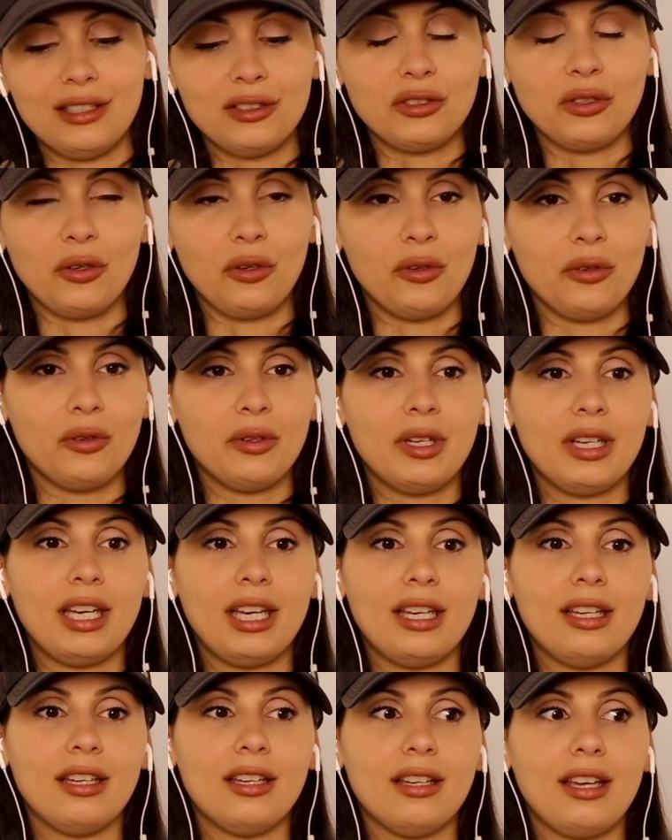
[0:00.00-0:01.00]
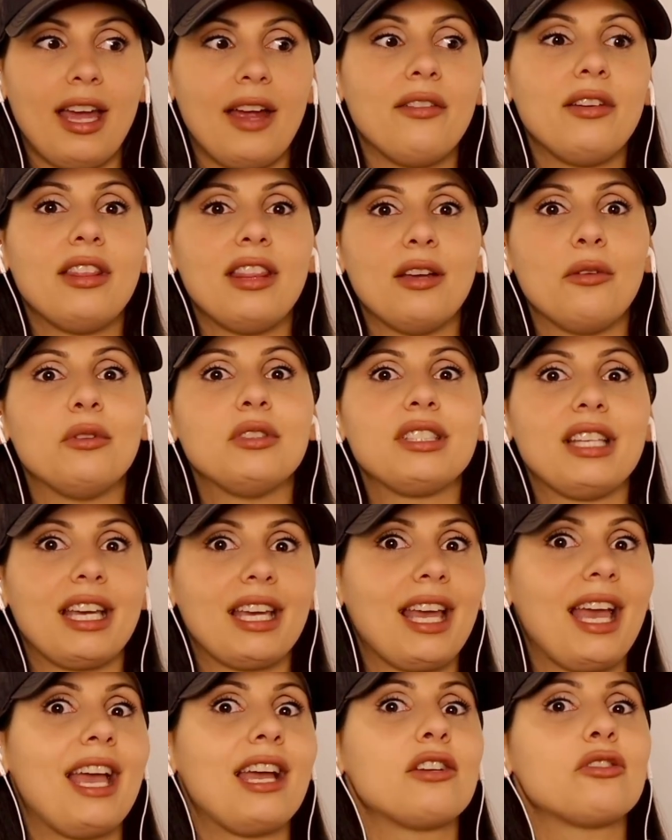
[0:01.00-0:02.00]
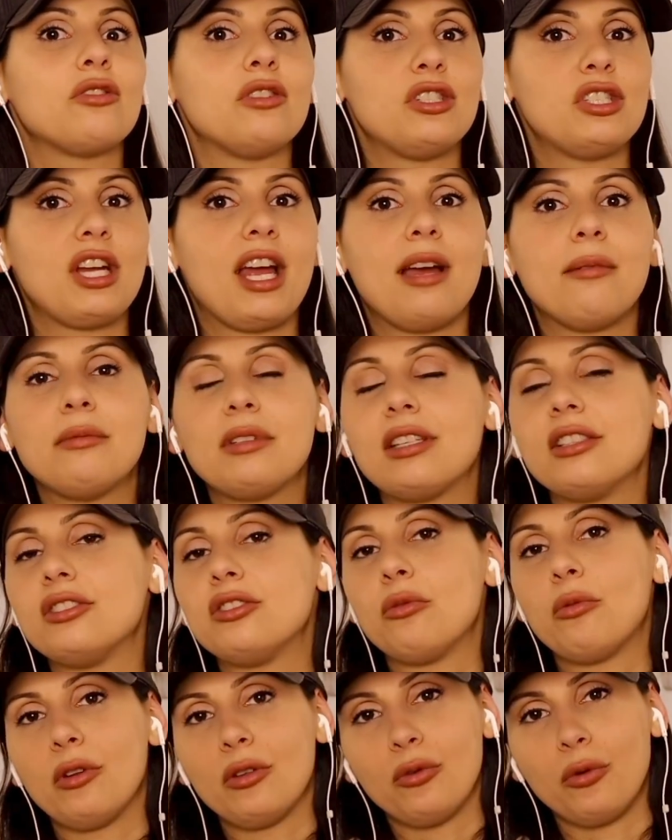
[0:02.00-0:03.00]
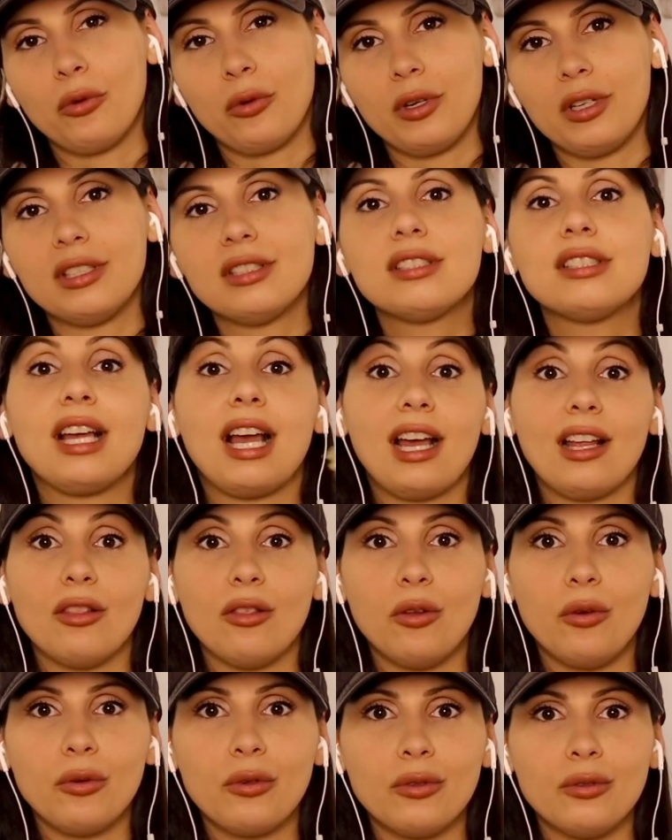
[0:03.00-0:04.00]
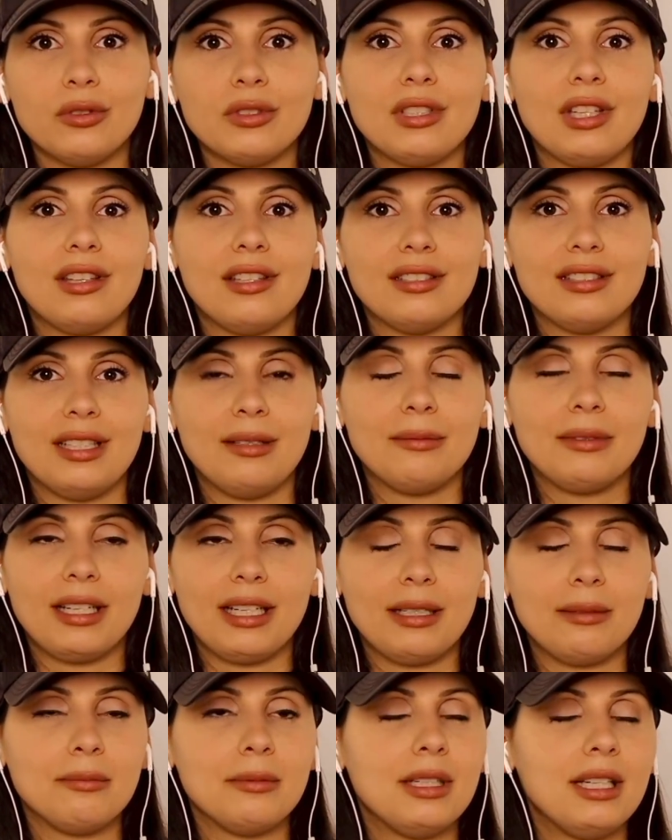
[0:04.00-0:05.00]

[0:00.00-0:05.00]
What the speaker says: So everything was like extra jammed because there were tourists and locals at the same time.